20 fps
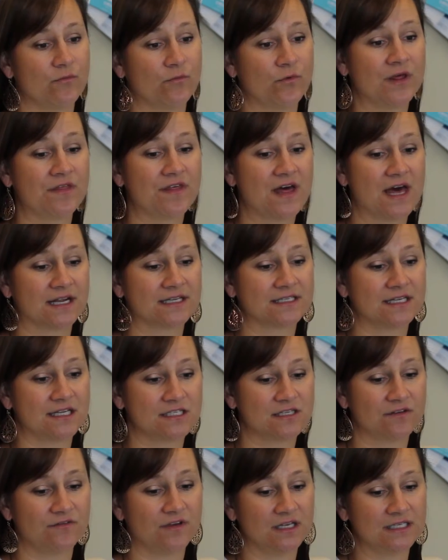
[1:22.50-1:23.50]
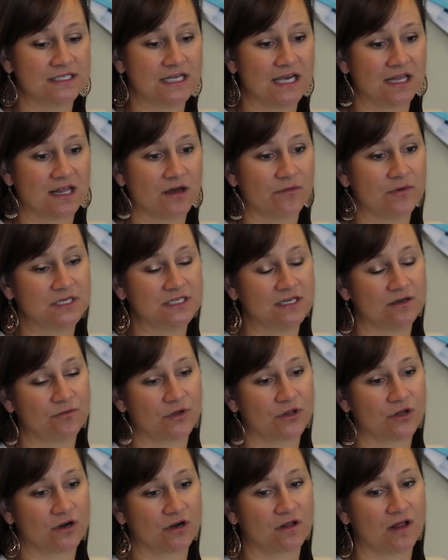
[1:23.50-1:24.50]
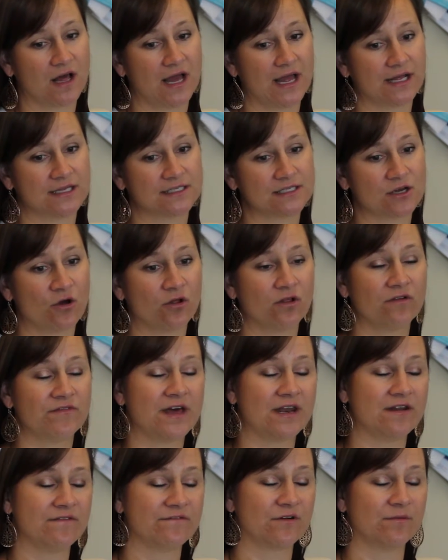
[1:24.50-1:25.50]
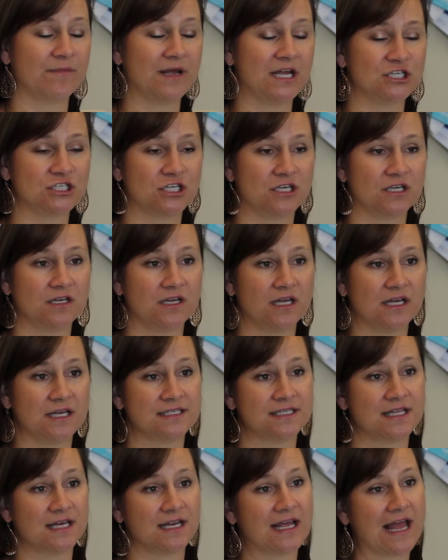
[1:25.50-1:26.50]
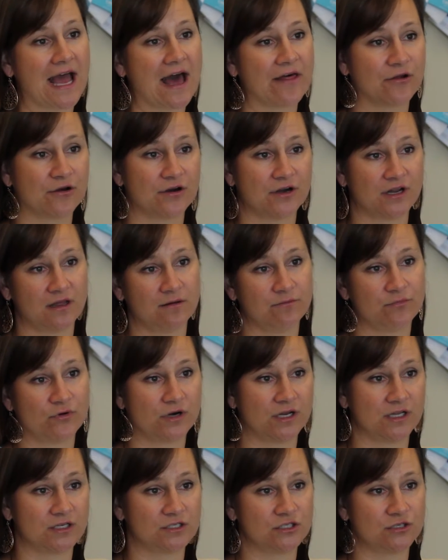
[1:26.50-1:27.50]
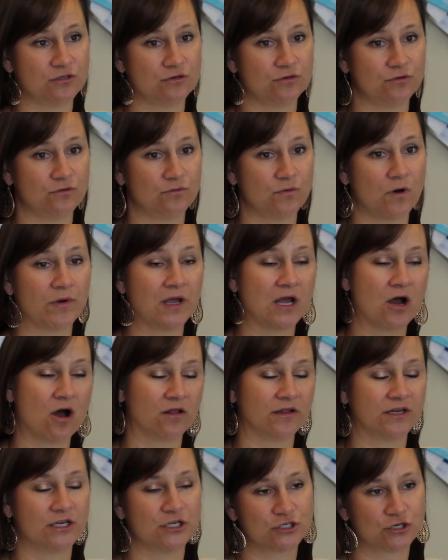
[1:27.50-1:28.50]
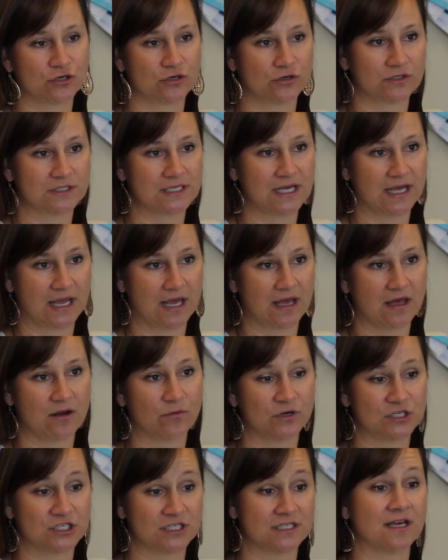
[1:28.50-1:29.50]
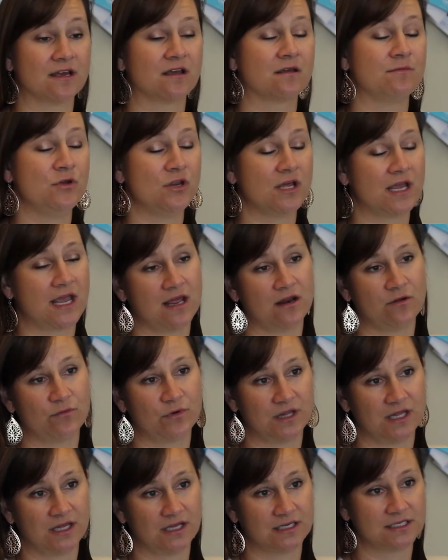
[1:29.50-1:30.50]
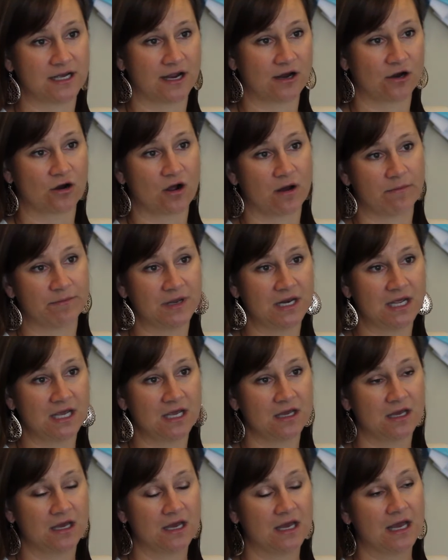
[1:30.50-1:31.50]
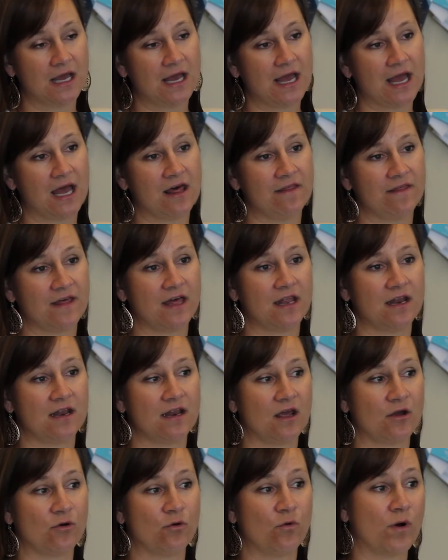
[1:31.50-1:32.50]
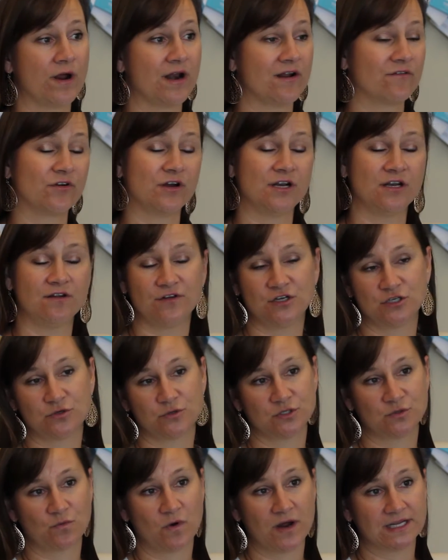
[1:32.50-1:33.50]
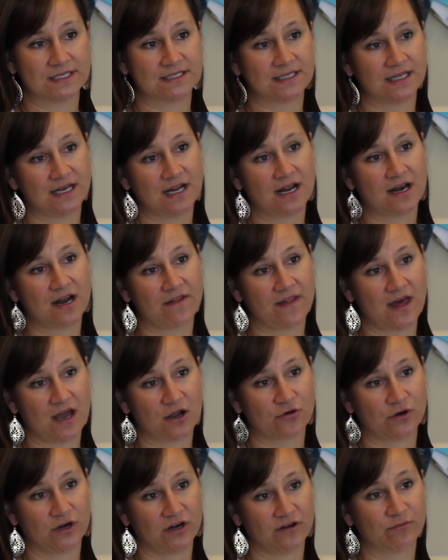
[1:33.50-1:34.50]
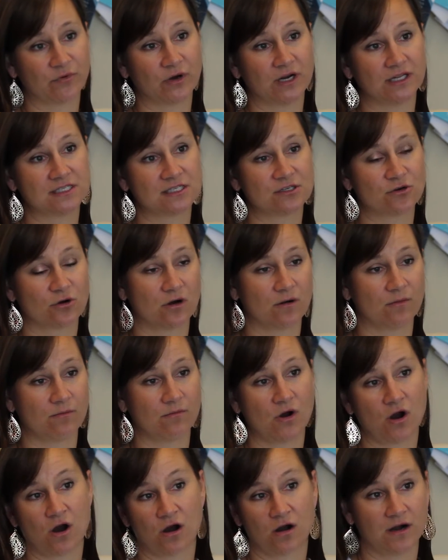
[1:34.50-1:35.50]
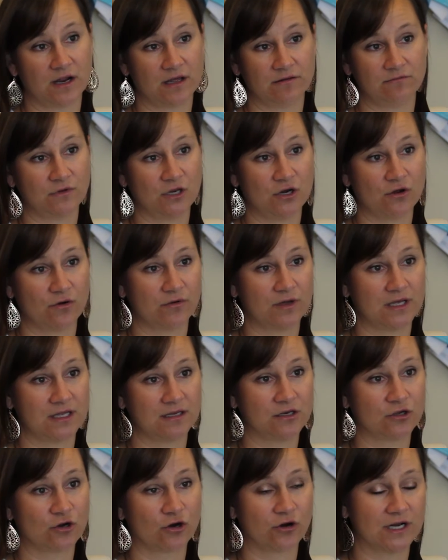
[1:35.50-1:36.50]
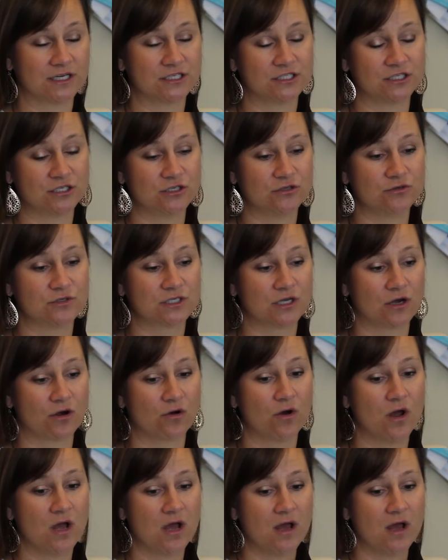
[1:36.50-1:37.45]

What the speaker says: With that extensive intake that we did with our clients, all of that information is then gathered and put into what we call an internal ticket, which is then communicated with the entire company. And then whatever individuals want to sit in on that creative brainstorm are, encouraged to do so.